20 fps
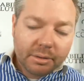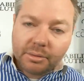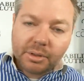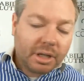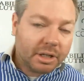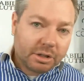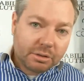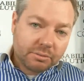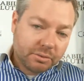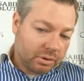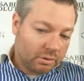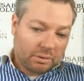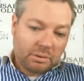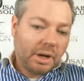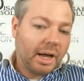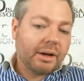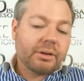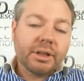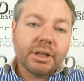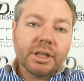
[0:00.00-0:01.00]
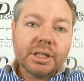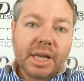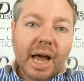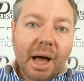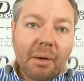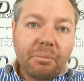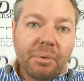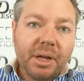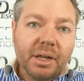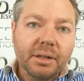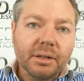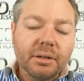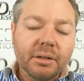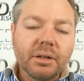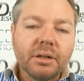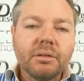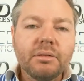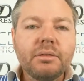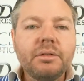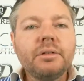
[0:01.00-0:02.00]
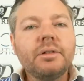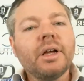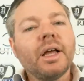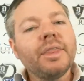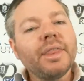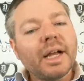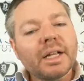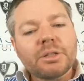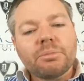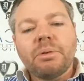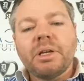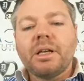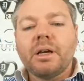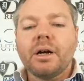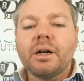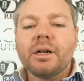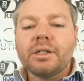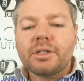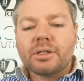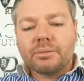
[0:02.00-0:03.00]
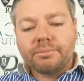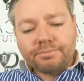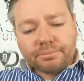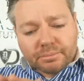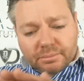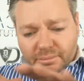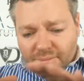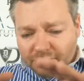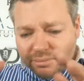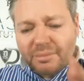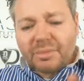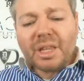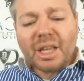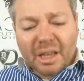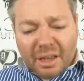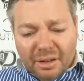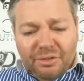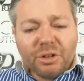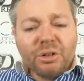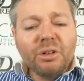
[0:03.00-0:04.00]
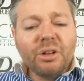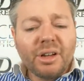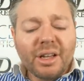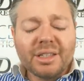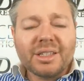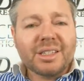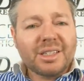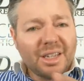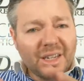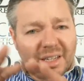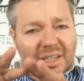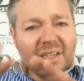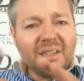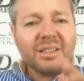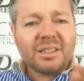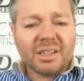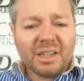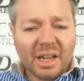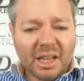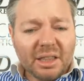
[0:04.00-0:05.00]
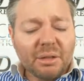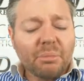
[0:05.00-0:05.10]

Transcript: how could this happen? And that's because if you look at cities and the